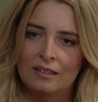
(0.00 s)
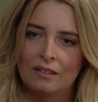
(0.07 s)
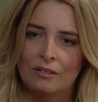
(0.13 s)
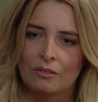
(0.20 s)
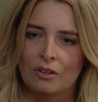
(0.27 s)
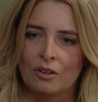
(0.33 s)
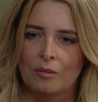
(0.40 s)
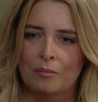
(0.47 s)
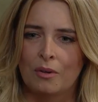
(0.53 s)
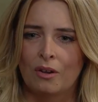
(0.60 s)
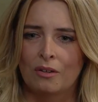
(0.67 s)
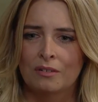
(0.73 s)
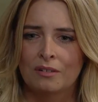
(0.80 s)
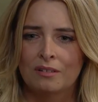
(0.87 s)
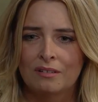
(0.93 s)
Oh, come
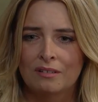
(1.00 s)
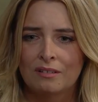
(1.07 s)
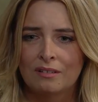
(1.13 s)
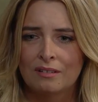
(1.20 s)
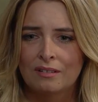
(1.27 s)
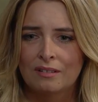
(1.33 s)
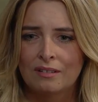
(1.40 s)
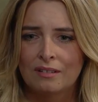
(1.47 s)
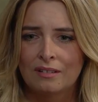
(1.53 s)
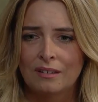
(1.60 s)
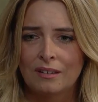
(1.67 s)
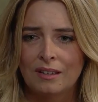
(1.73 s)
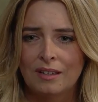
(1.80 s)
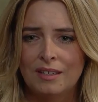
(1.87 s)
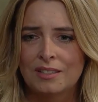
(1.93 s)
on.
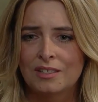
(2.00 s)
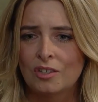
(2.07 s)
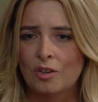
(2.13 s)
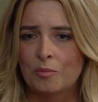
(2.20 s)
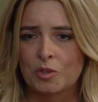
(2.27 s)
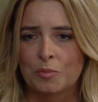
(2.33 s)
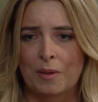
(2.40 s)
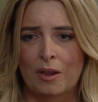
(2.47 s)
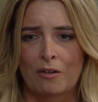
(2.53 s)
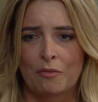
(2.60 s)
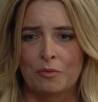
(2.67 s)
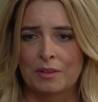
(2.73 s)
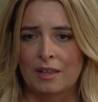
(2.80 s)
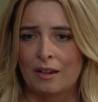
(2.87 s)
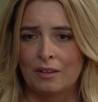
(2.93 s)
He's so much better off
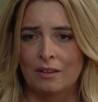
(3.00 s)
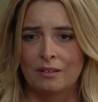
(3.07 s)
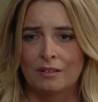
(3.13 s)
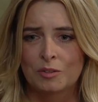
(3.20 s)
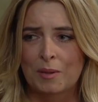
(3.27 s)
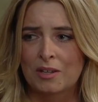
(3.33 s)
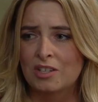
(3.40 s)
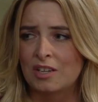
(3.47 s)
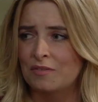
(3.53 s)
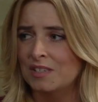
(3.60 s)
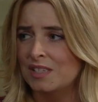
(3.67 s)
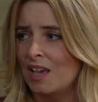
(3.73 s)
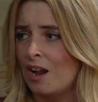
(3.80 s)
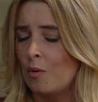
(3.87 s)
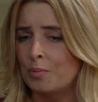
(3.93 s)
without you, especially if it's
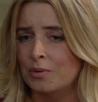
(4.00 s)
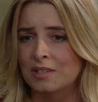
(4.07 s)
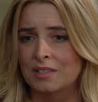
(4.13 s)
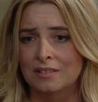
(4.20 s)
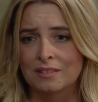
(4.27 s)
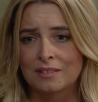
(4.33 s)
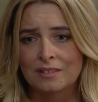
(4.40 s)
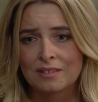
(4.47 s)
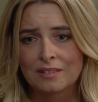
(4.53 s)
that old prison.